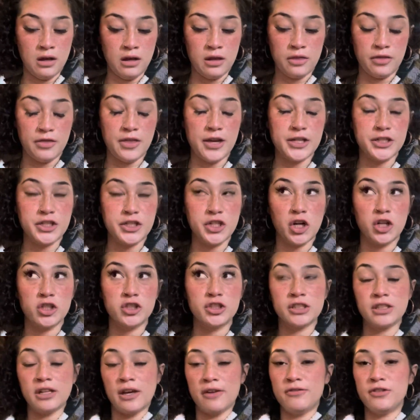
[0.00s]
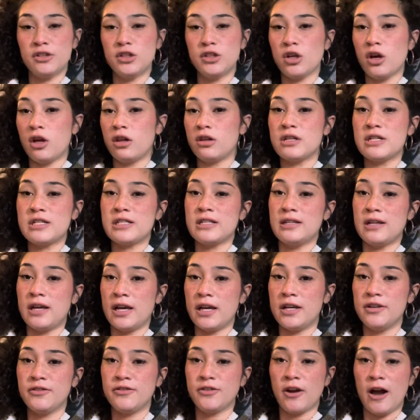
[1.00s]
they charge $11 a
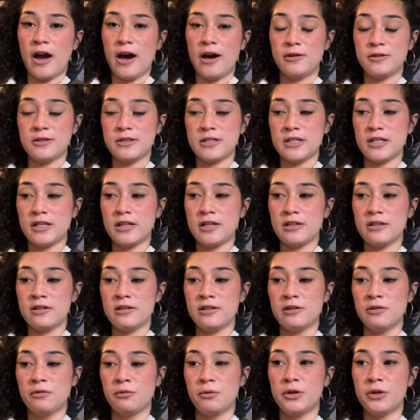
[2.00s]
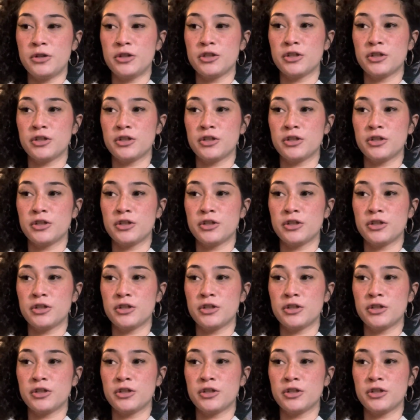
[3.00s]
day for housing. When you're